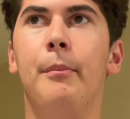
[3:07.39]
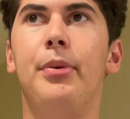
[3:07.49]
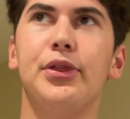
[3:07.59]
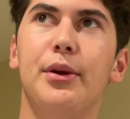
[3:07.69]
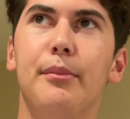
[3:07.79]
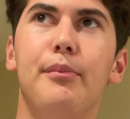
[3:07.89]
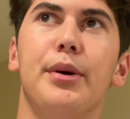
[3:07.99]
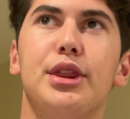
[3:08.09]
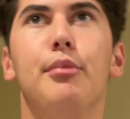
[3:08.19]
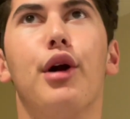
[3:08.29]
but
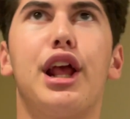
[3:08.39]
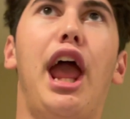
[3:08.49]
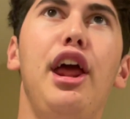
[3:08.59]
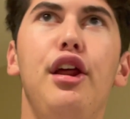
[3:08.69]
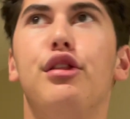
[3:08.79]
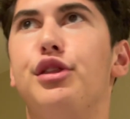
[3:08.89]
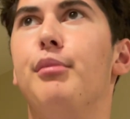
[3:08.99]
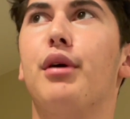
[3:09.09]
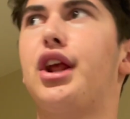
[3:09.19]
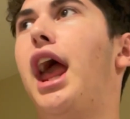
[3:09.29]
the
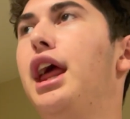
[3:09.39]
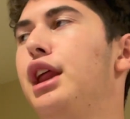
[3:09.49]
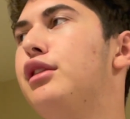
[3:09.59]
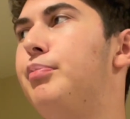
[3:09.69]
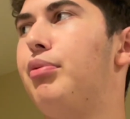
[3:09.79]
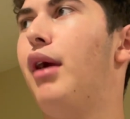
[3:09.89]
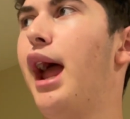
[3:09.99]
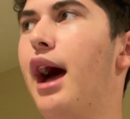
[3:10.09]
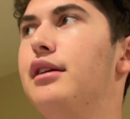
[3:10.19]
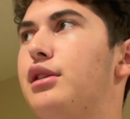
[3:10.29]
Mercedes
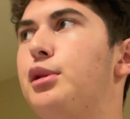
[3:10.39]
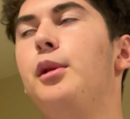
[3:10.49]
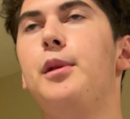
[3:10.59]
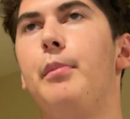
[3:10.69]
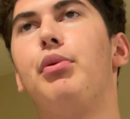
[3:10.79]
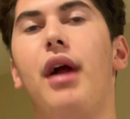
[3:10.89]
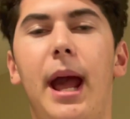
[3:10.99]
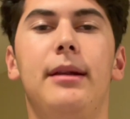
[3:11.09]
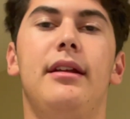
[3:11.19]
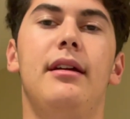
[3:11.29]
brand, it's the
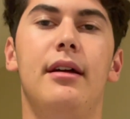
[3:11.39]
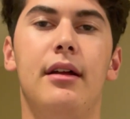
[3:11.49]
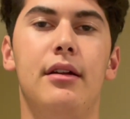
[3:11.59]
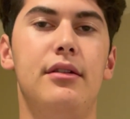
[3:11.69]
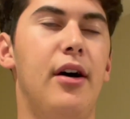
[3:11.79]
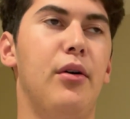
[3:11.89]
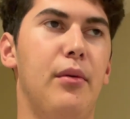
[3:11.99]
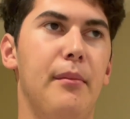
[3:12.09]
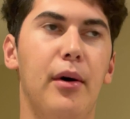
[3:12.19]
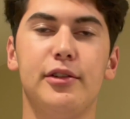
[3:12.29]
brand.
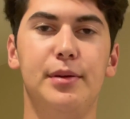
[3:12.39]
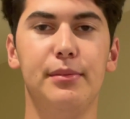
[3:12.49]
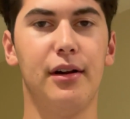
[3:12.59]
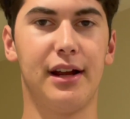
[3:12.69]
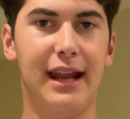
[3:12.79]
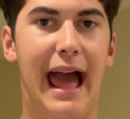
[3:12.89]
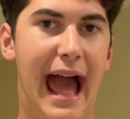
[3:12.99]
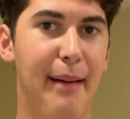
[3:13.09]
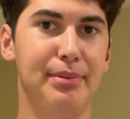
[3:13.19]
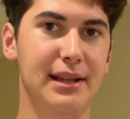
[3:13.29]
No, most people are going to
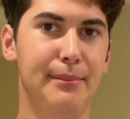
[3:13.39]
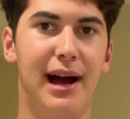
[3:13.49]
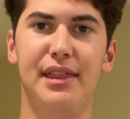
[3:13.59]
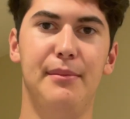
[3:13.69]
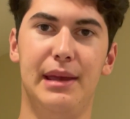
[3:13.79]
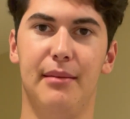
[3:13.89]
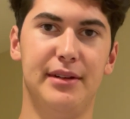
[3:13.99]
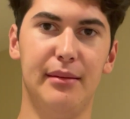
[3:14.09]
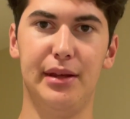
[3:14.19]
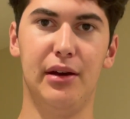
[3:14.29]
happily buy the
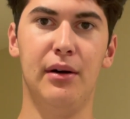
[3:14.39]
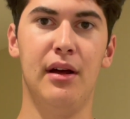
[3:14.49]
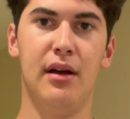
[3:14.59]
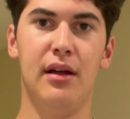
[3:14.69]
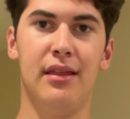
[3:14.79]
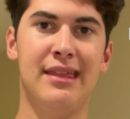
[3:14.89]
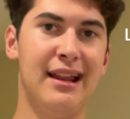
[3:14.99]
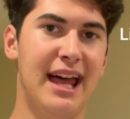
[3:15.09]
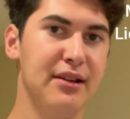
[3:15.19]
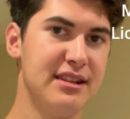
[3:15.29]
BMW
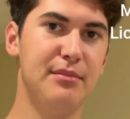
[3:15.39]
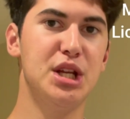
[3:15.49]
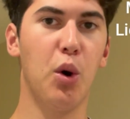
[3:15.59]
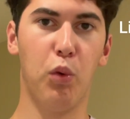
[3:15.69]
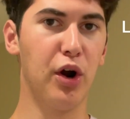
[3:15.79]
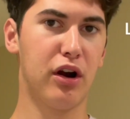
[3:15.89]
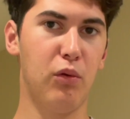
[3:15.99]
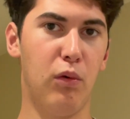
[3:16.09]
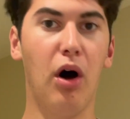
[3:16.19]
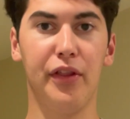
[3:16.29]
that allows them to work
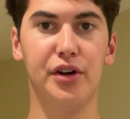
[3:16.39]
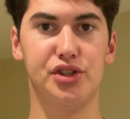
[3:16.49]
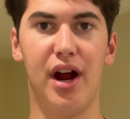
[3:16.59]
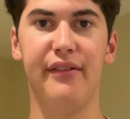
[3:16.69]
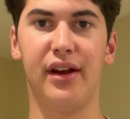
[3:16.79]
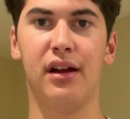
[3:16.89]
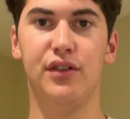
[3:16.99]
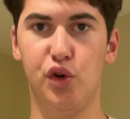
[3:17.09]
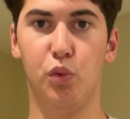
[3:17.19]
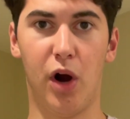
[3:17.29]
while they're driving
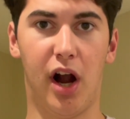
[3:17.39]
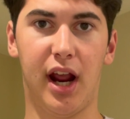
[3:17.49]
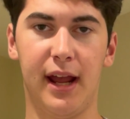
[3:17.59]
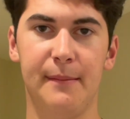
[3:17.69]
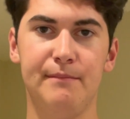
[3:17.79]
to work.